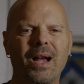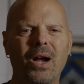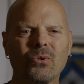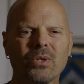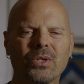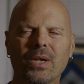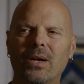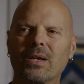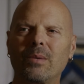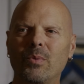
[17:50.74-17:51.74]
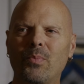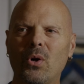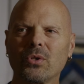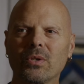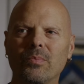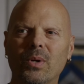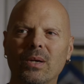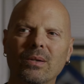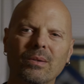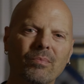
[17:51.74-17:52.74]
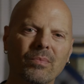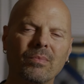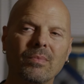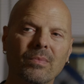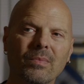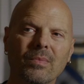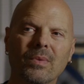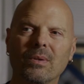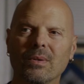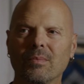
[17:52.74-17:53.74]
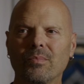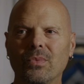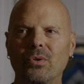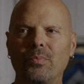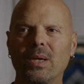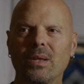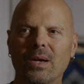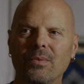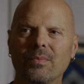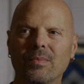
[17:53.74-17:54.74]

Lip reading: I was going to say I'll keep you posted, but you'll be there.